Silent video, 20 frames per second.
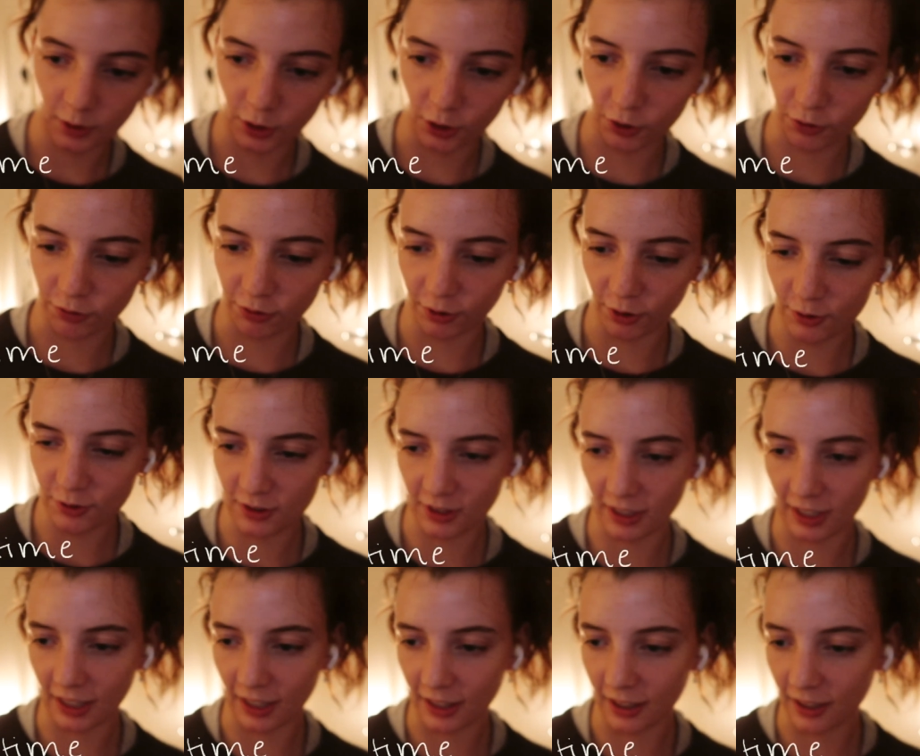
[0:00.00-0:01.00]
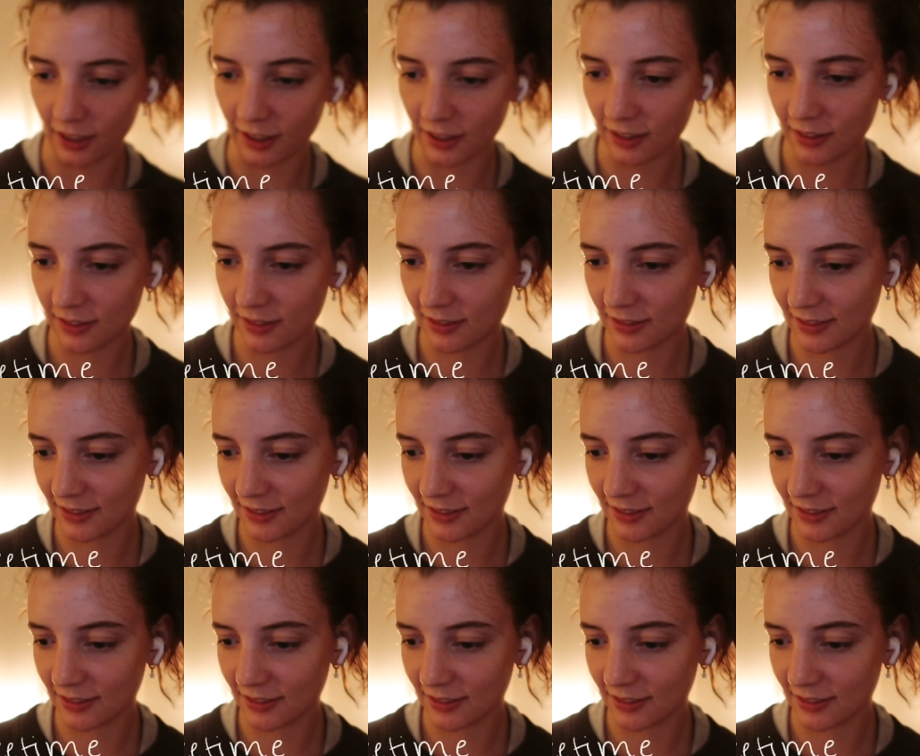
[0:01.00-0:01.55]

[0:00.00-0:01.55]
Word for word: You're frozen, Anna.